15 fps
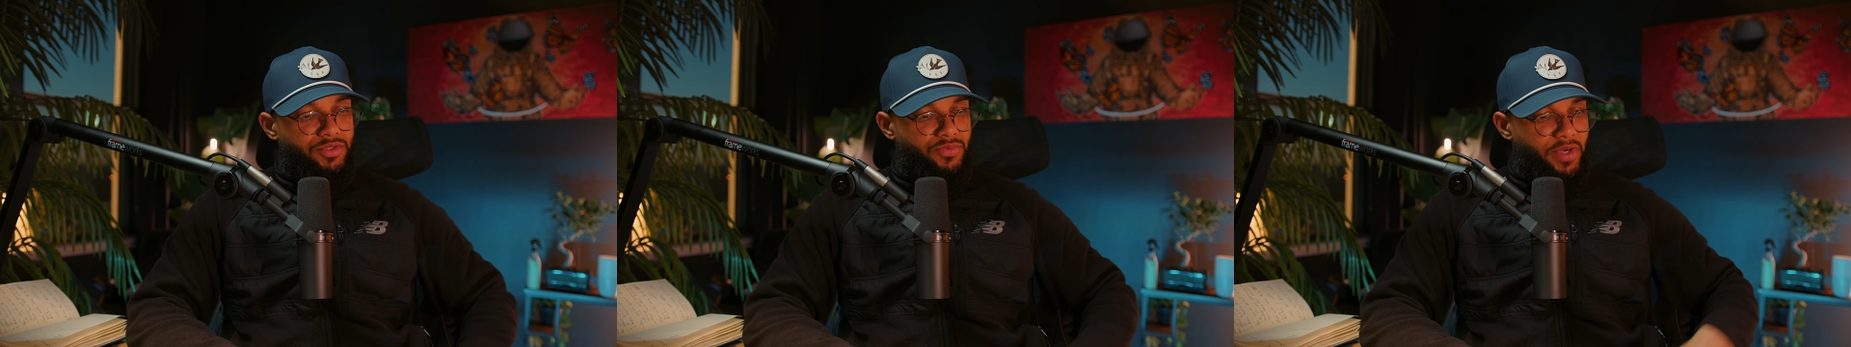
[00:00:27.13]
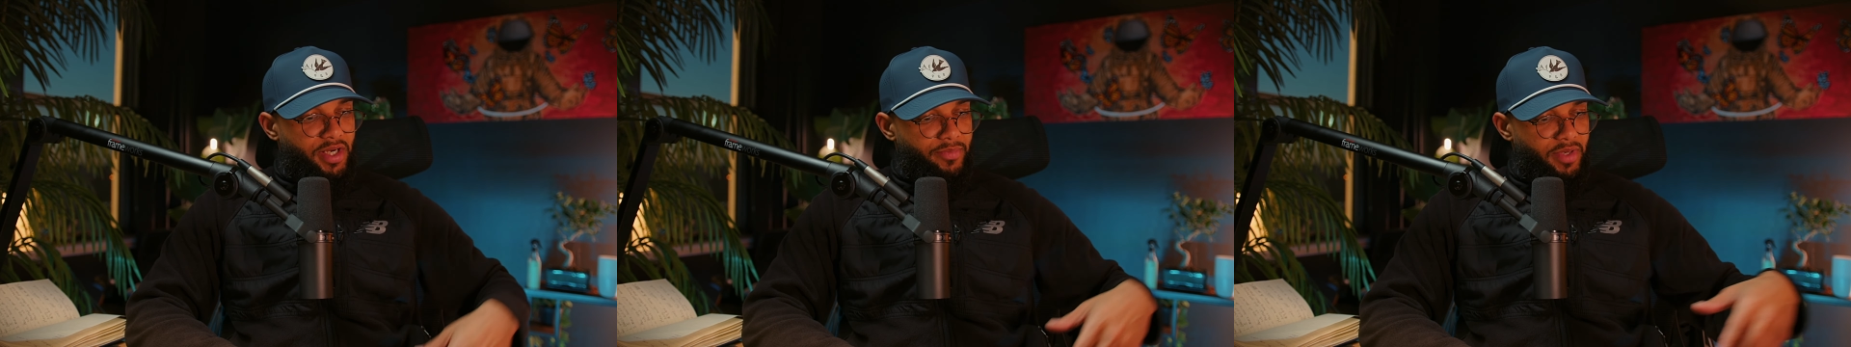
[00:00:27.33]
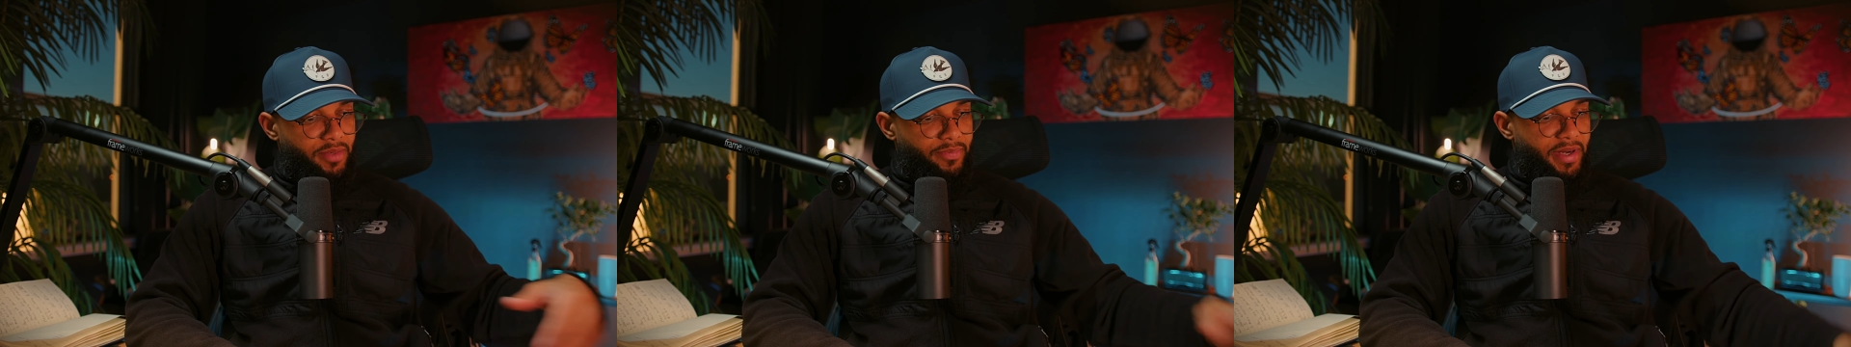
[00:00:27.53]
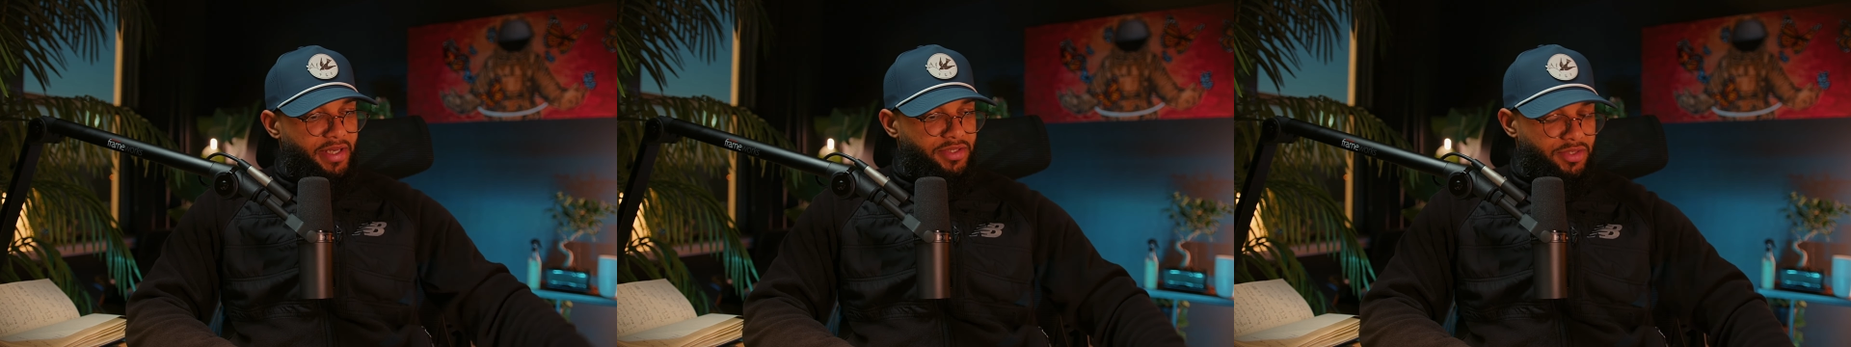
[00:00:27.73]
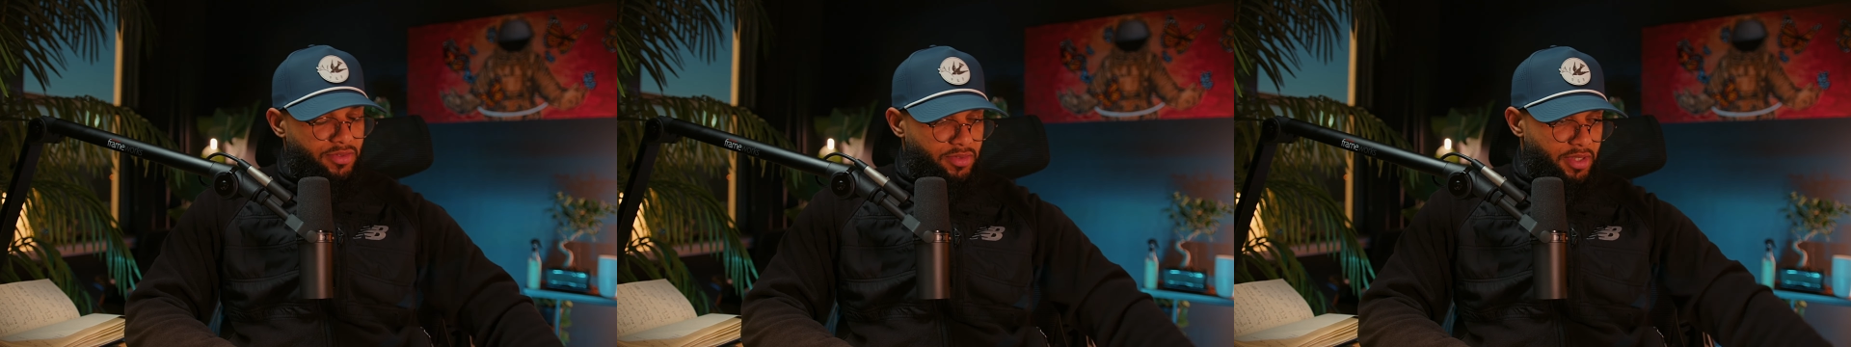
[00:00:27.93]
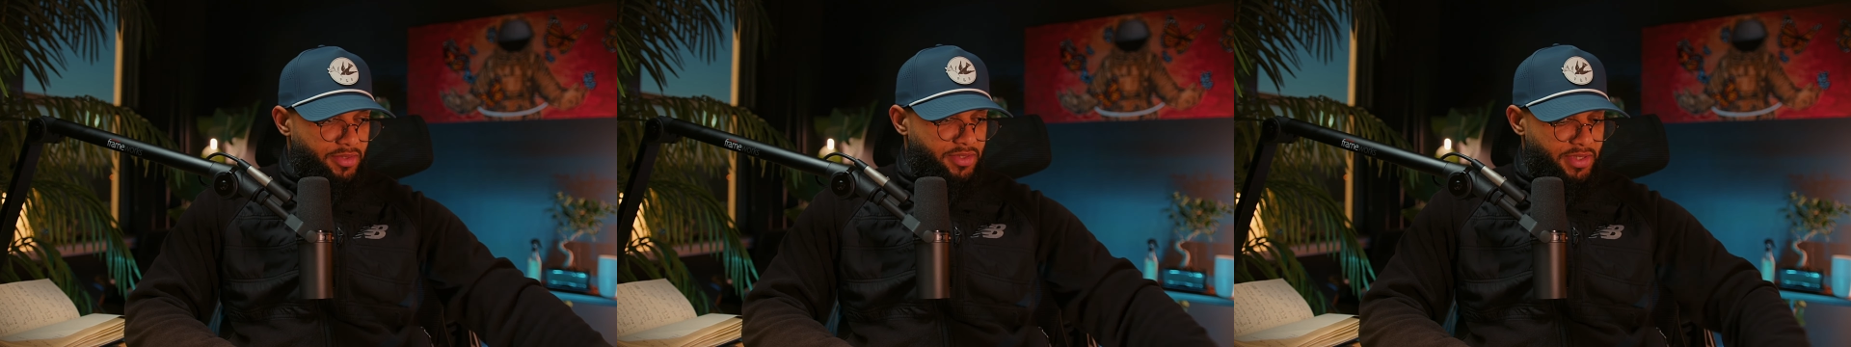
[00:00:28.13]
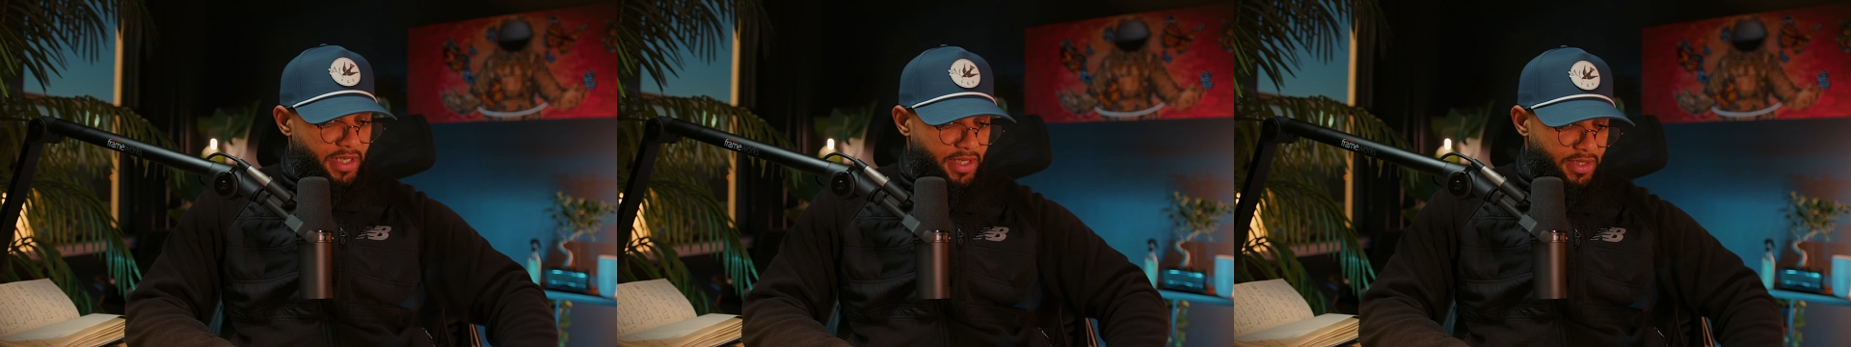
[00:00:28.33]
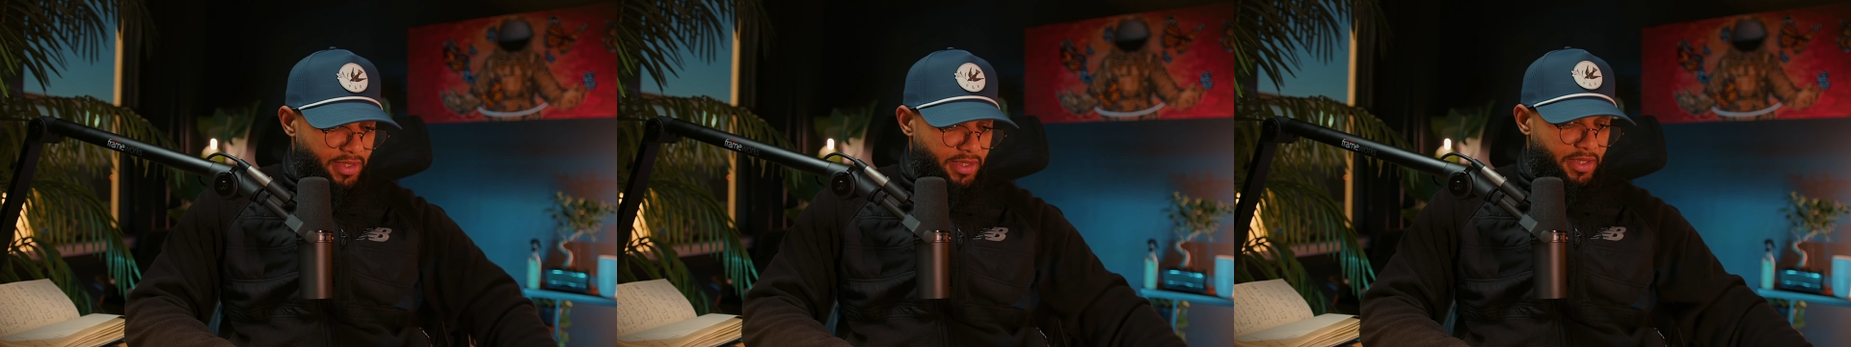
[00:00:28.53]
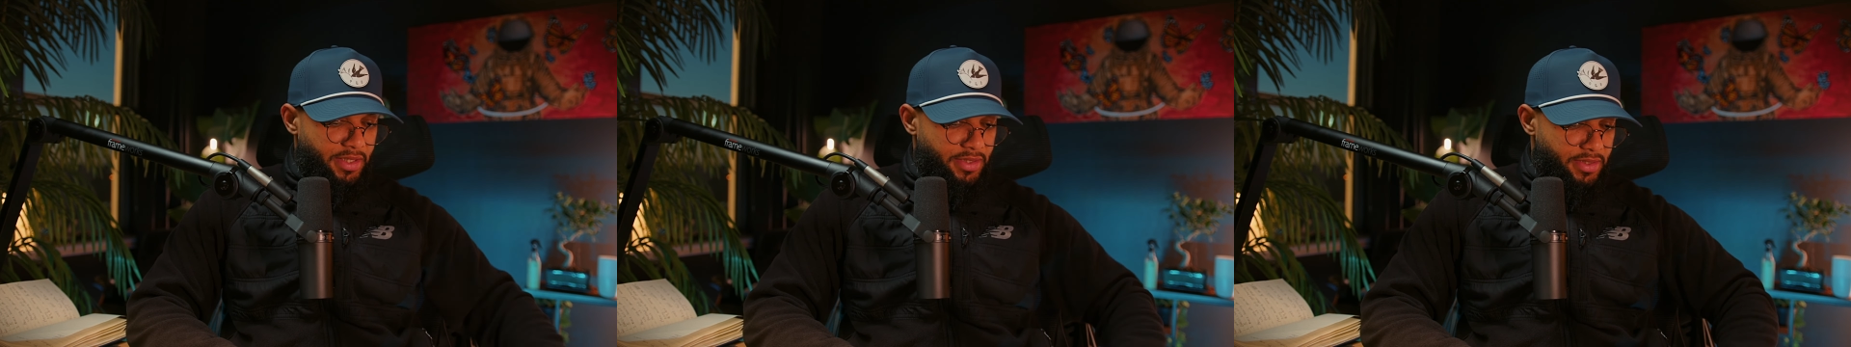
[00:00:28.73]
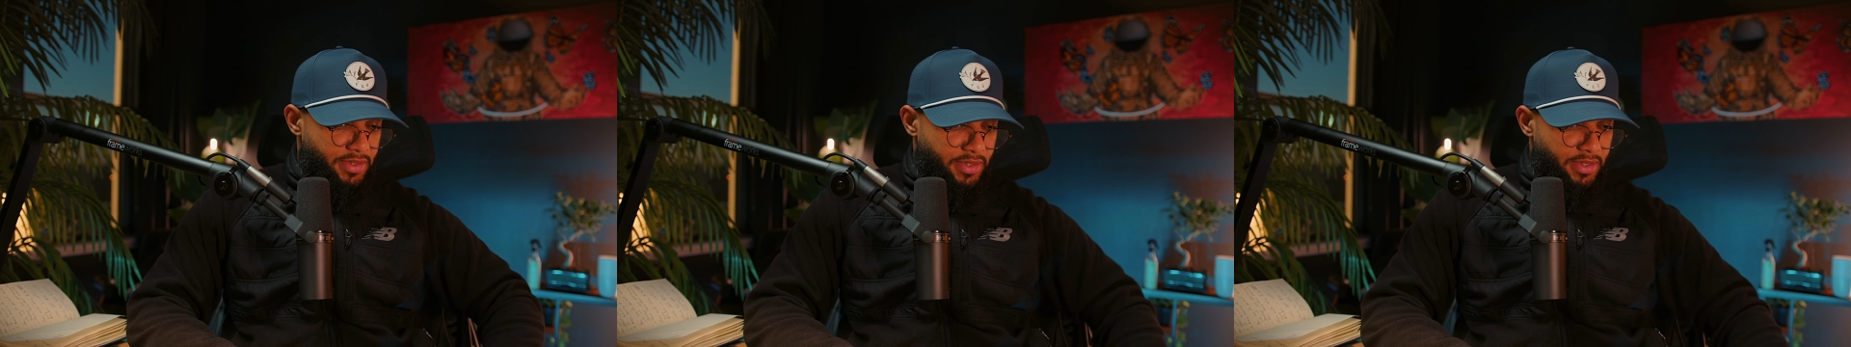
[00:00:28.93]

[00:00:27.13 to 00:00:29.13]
riding my bicycle outside, and